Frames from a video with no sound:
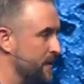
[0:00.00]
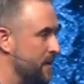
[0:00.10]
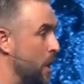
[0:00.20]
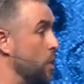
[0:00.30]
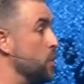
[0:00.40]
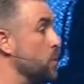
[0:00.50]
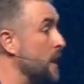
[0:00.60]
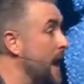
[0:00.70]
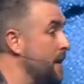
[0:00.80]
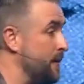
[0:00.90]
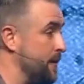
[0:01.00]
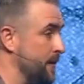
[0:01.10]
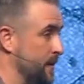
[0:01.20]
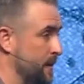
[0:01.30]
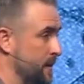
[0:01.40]
A new
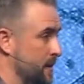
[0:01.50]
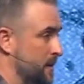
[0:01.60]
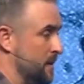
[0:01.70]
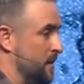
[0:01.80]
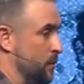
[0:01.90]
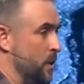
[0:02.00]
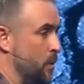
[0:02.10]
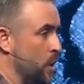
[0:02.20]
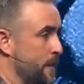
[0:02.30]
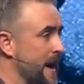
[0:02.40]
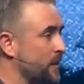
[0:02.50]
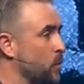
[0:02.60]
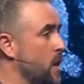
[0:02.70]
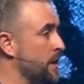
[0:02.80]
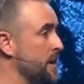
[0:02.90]
life. We don't go back to
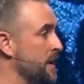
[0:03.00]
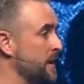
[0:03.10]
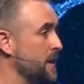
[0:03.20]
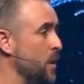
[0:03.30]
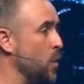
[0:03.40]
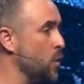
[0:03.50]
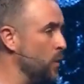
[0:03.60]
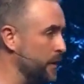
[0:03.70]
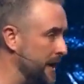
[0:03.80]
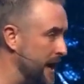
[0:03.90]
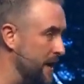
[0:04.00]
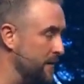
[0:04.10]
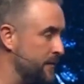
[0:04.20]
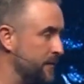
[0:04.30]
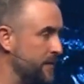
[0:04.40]
walking in the old
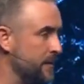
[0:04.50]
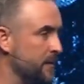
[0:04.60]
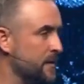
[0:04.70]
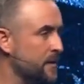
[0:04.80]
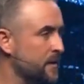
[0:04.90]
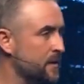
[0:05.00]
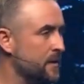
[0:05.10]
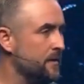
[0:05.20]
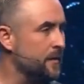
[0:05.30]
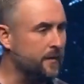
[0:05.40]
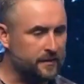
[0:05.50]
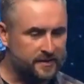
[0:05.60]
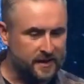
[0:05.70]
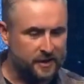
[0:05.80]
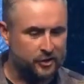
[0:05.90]
life. If you've ever
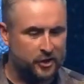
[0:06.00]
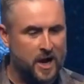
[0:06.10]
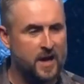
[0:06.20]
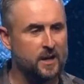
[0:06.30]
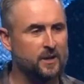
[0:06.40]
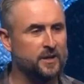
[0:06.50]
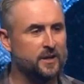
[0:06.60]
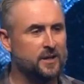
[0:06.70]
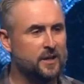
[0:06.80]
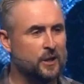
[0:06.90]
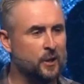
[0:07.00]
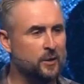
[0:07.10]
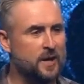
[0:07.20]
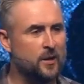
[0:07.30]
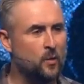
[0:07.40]
seen a child
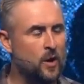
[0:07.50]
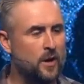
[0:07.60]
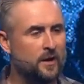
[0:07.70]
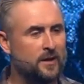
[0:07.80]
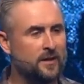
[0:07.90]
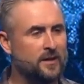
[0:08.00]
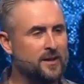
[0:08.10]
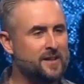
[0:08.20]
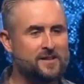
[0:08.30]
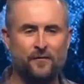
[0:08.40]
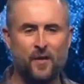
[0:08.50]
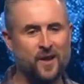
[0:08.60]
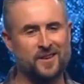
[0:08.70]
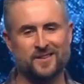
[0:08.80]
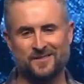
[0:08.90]
learn how to walk, it's
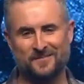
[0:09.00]
fun.